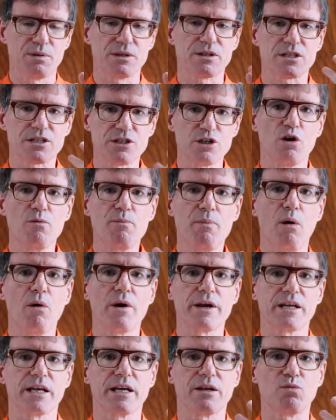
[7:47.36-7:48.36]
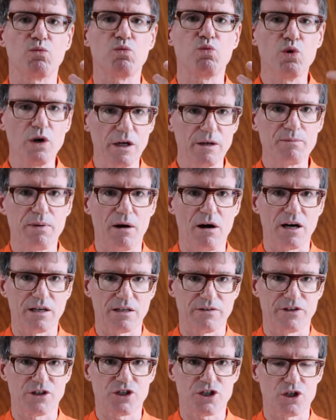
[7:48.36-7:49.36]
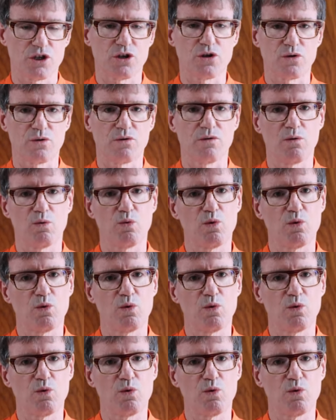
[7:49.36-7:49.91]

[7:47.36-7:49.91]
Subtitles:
But there's no point in one part of the shoe